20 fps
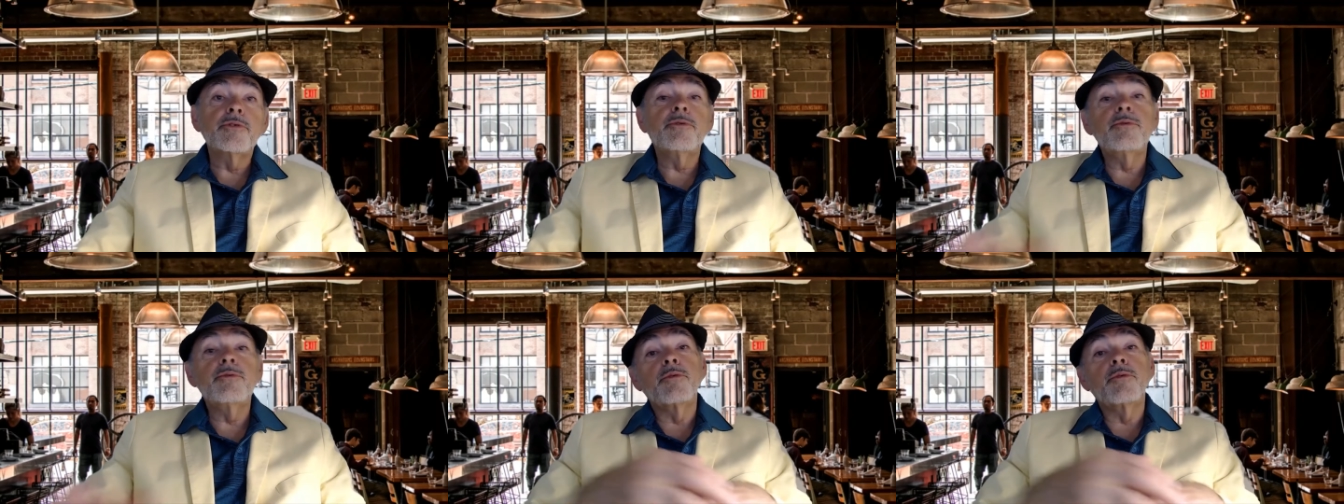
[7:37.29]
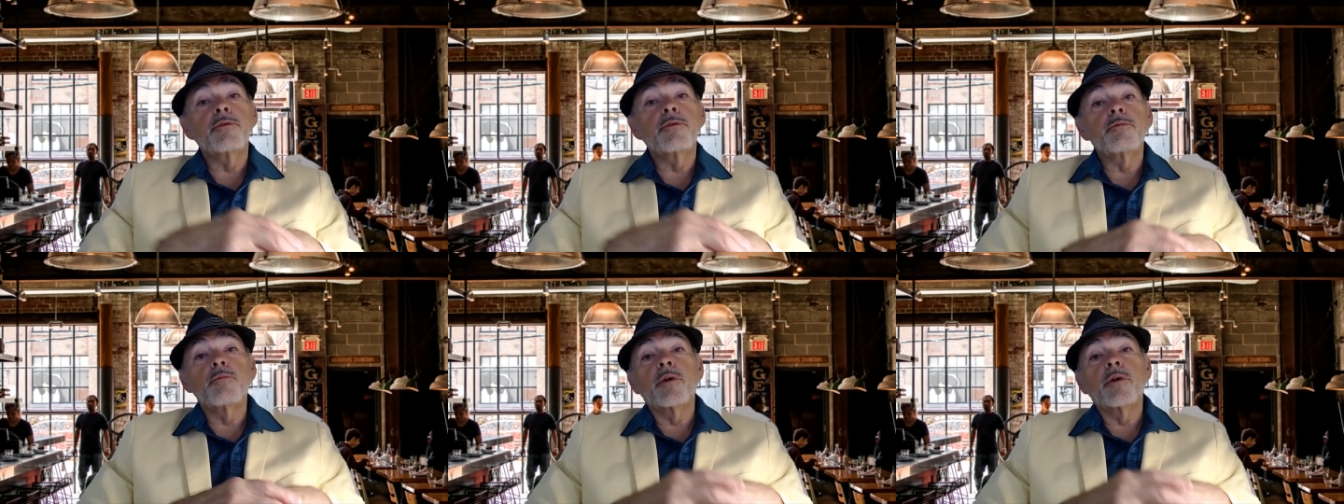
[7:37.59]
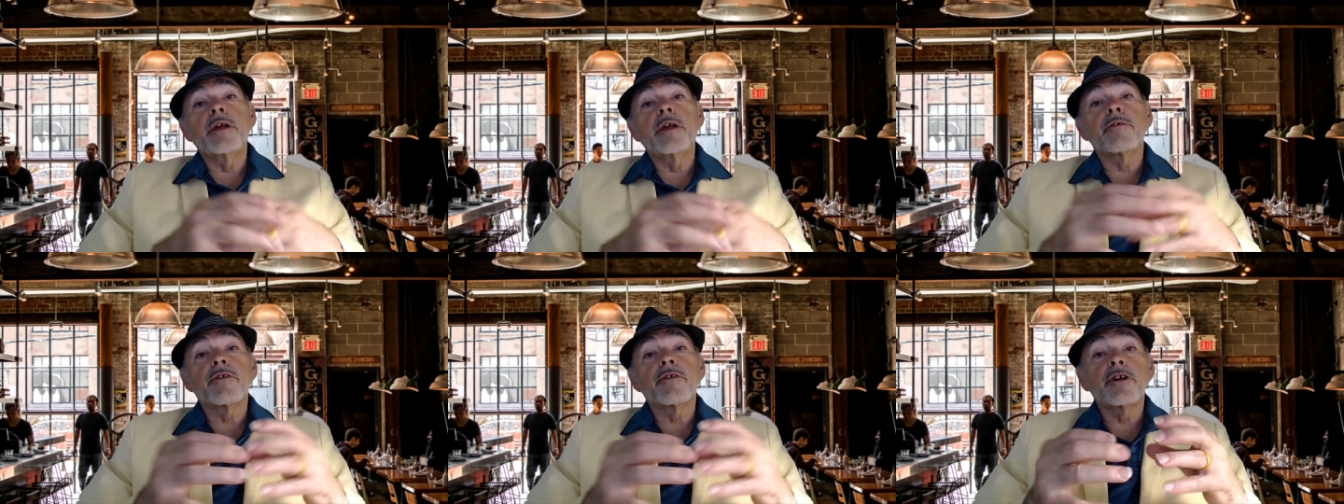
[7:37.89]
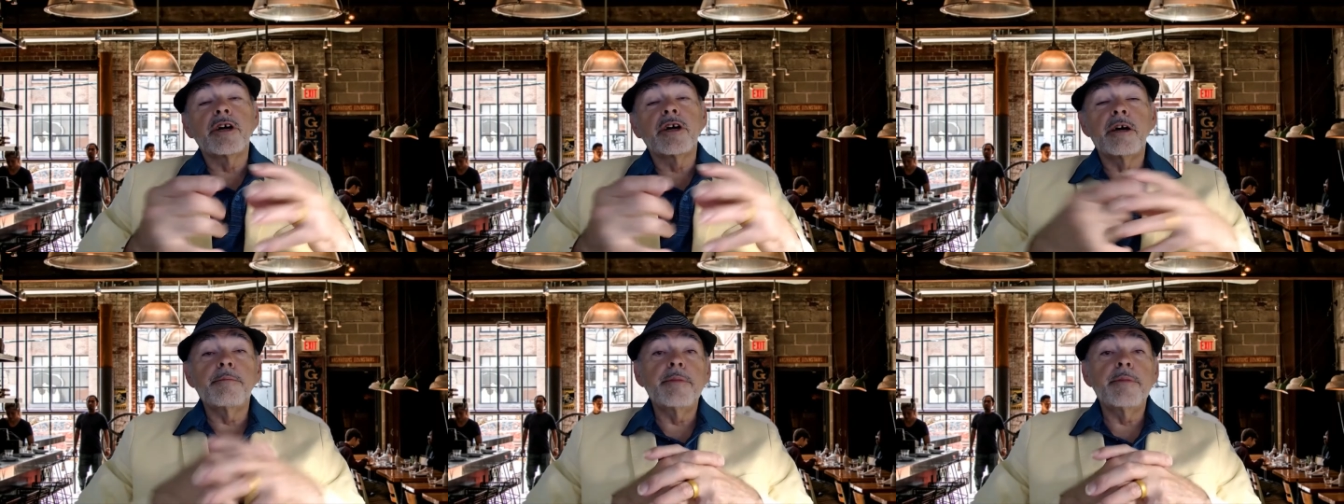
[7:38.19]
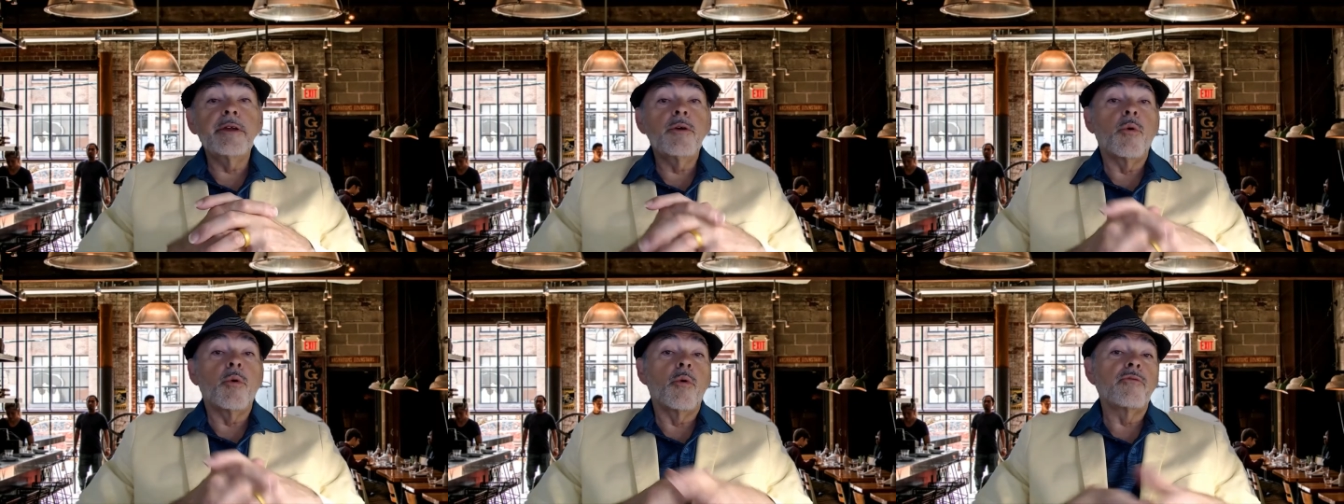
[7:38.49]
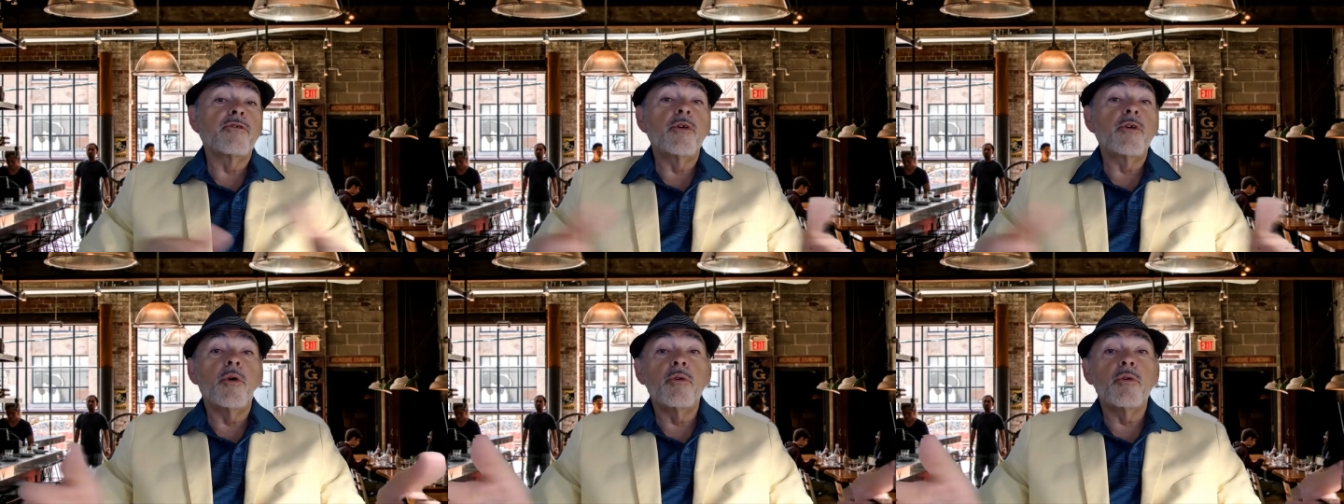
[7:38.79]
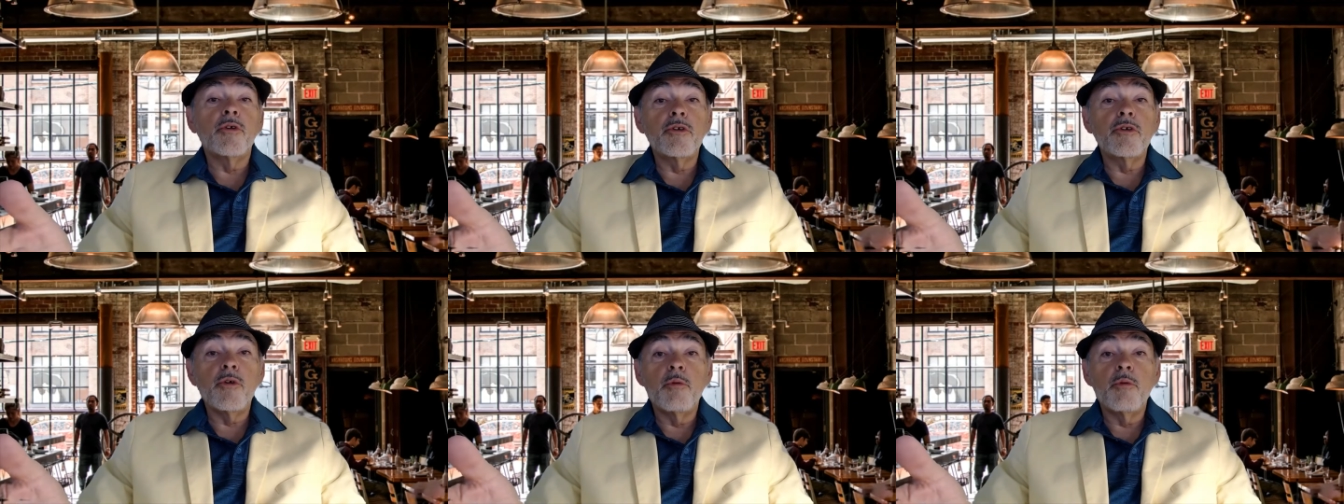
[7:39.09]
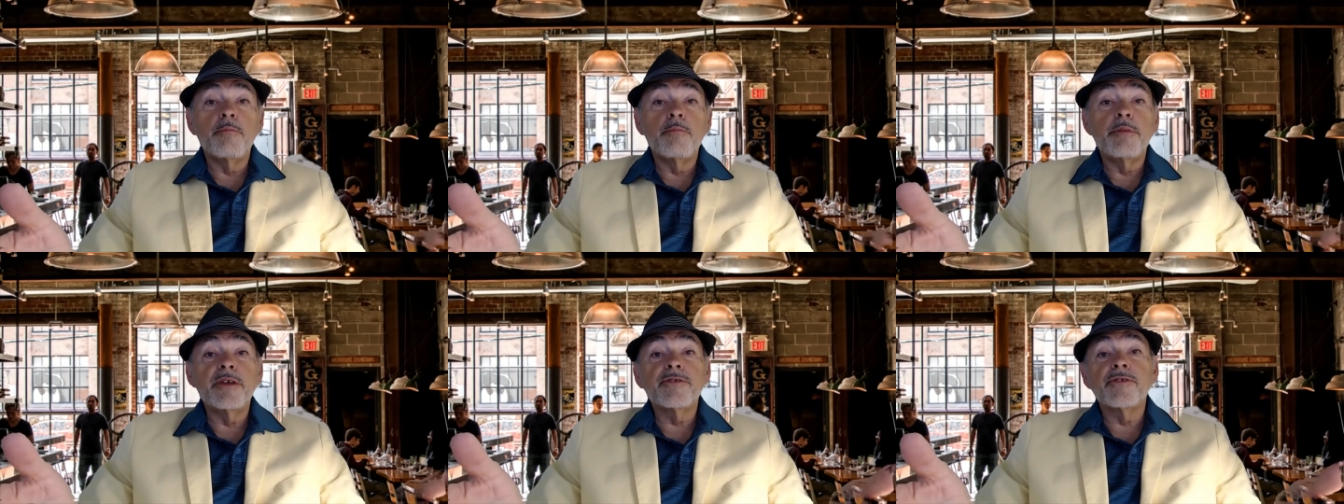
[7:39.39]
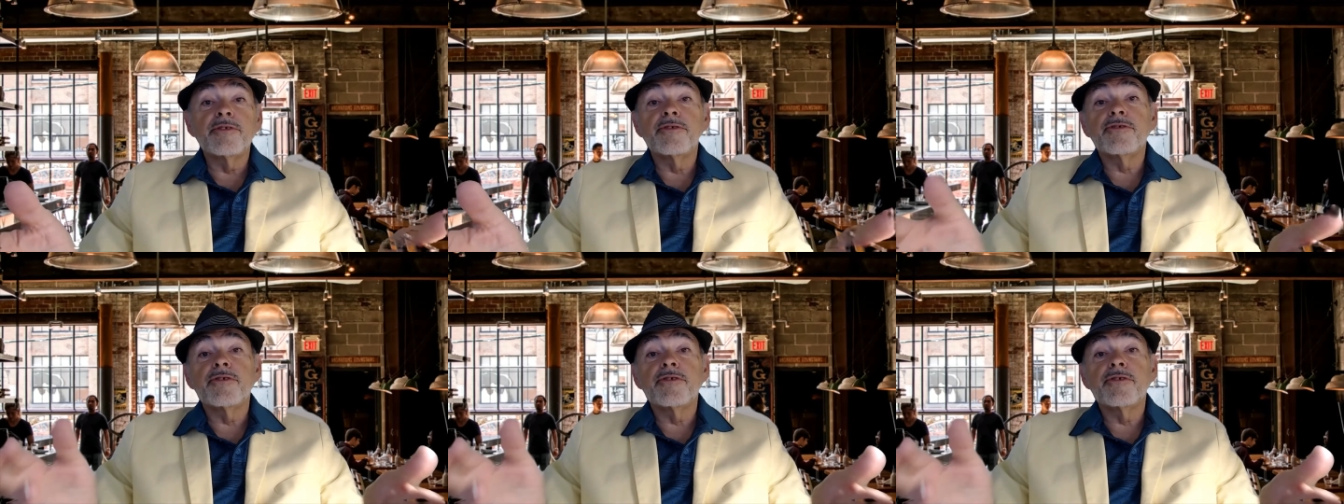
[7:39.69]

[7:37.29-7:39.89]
whatever company, or if you only own business,